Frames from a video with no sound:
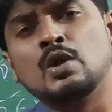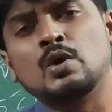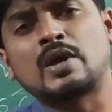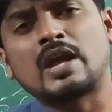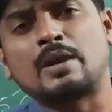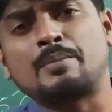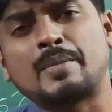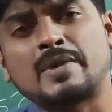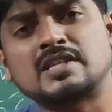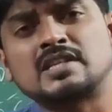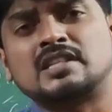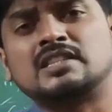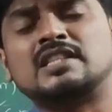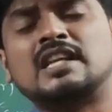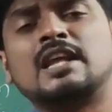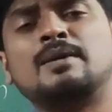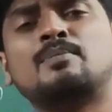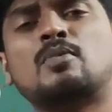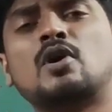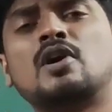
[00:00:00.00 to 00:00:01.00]
You can measure
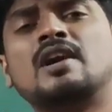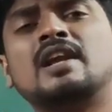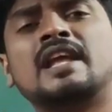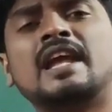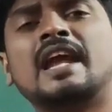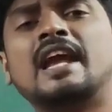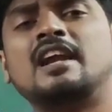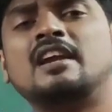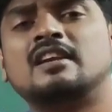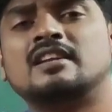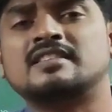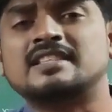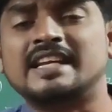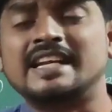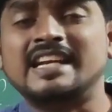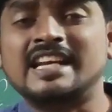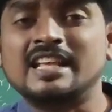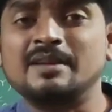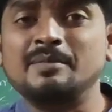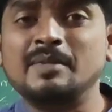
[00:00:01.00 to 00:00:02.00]
3.8
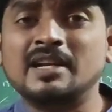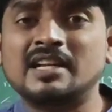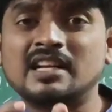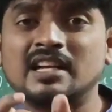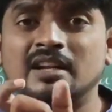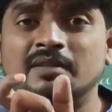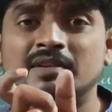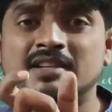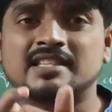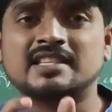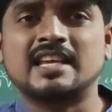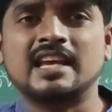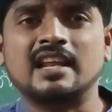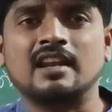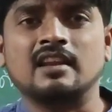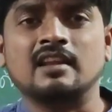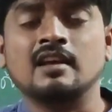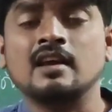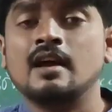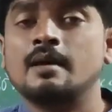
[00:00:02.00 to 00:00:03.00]
centimeter in your
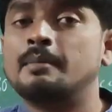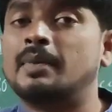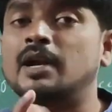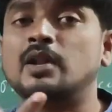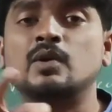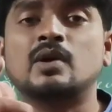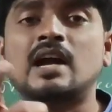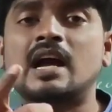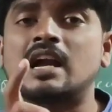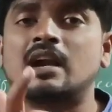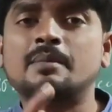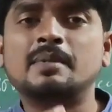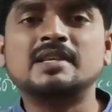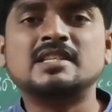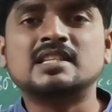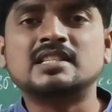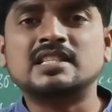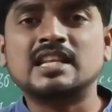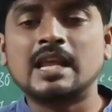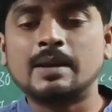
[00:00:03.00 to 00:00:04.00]
scale, but you can't
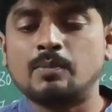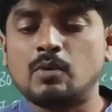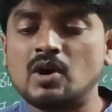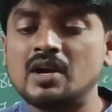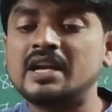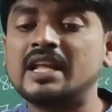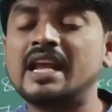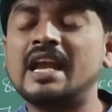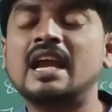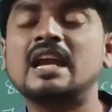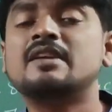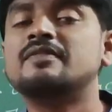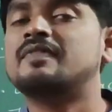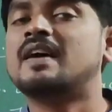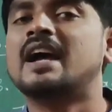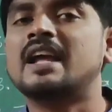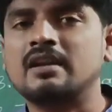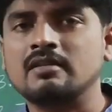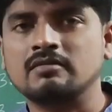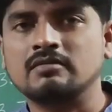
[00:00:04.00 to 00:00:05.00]
measure
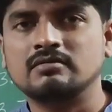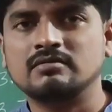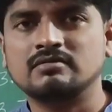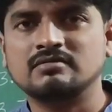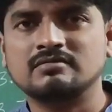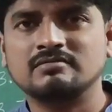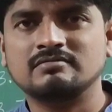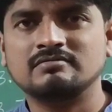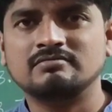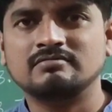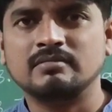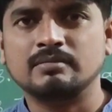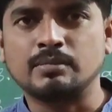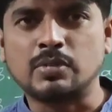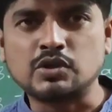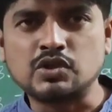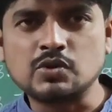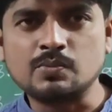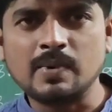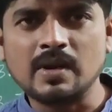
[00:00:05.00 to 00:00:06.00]
3.85.
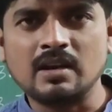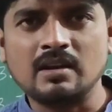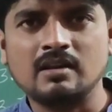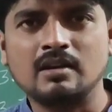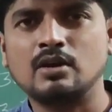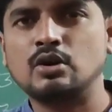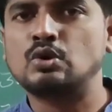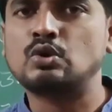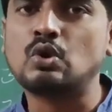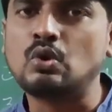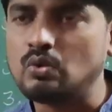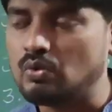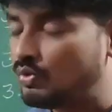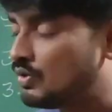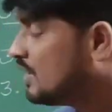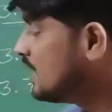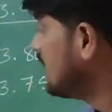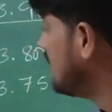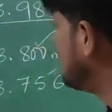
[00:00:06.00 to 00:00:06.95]
Possible? No.